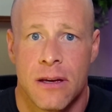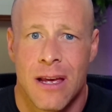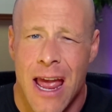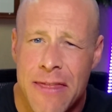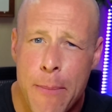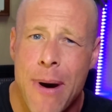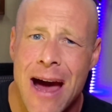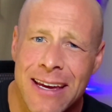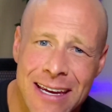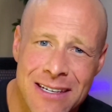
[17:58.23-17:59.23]
and that
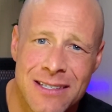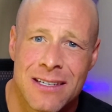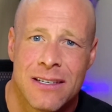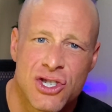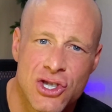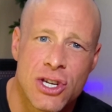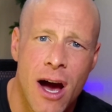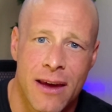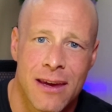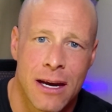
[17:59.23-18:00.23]
body gets
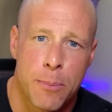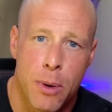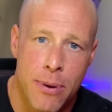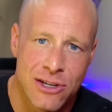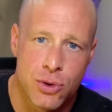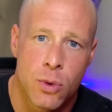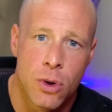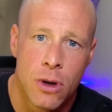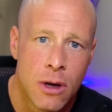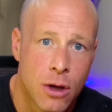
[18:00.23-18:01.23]
stuck in a
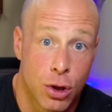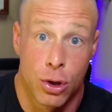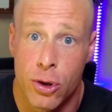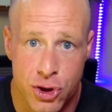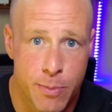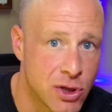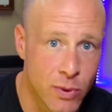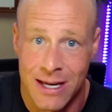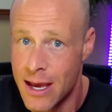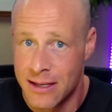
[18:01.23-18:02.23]
perpetual lurch
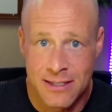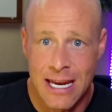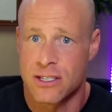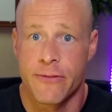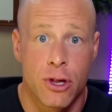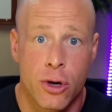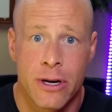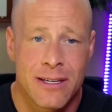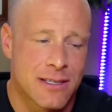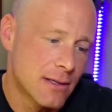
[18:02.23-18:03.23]
between states of
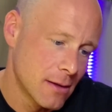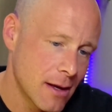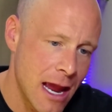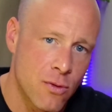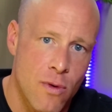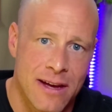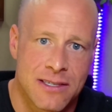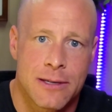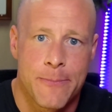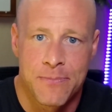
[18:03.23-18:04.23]
alertness and rest.